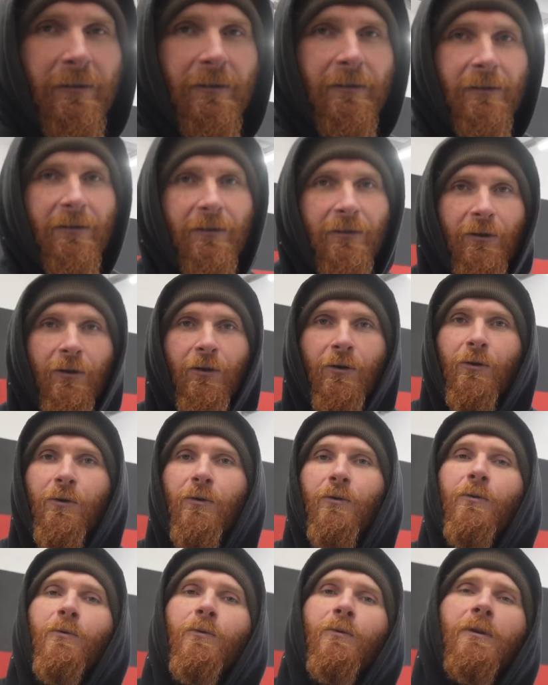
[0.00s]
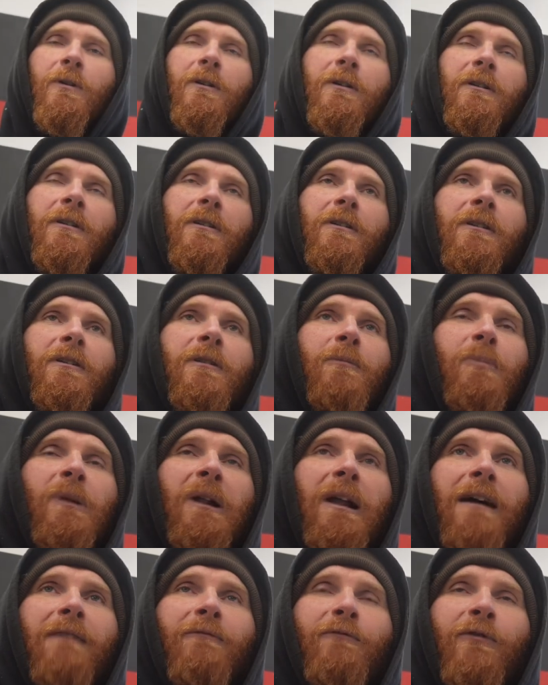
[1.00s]
so the
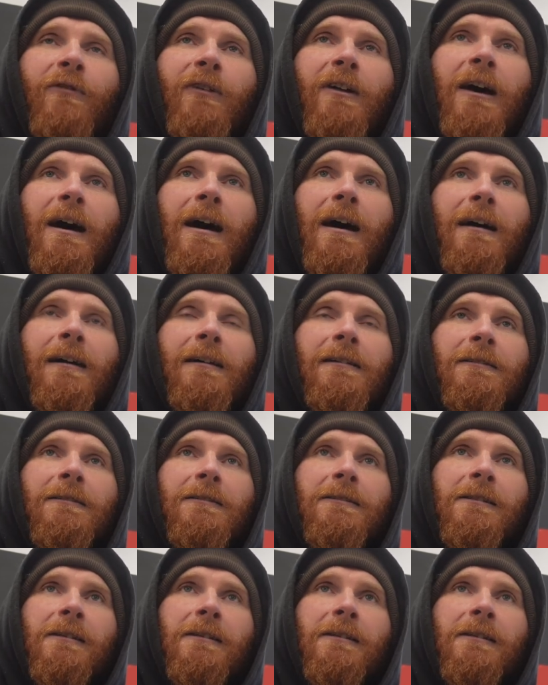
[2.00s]
plan for that,